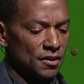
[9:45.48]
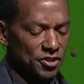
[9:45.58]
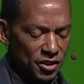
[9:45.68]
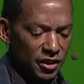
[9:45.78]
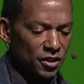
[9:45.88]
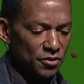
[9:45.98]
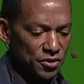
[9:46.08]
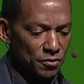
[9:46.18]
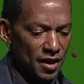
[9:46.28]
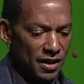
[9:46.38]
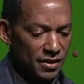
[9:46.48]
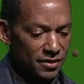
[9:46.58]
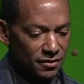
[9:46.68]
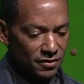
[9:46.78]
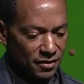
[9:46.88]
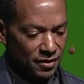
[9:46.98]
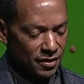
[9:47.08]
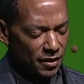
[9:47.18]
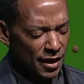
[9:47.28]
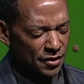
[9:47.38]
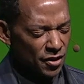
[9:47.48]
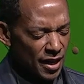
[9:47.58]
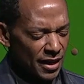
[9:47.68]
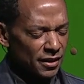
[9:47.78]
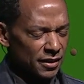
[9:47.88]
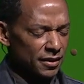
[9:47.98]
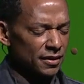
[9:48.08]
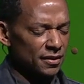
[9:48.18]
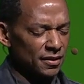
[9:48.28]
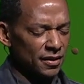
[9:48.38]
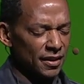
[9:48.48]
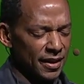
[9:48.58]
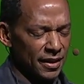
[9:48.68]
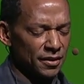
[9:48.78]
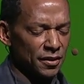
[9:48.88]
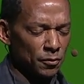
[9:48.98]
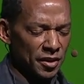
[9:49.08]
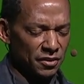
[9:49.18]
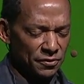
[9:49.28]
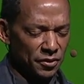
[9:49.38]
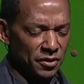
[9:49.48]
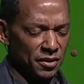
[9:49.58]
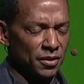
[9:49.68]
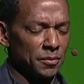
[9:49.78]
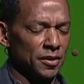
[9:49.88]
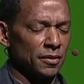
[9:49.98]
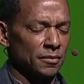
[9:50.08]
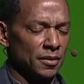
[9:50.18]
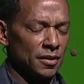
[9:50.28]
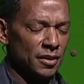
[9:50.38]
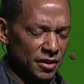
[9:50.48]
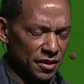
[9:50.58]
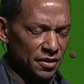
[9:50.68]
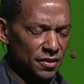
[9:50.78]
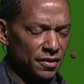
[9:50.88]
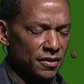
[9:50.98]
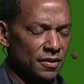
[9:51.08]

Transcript: gently close your eyes and allow your eyelids to connect in a way that feels intimate, tender.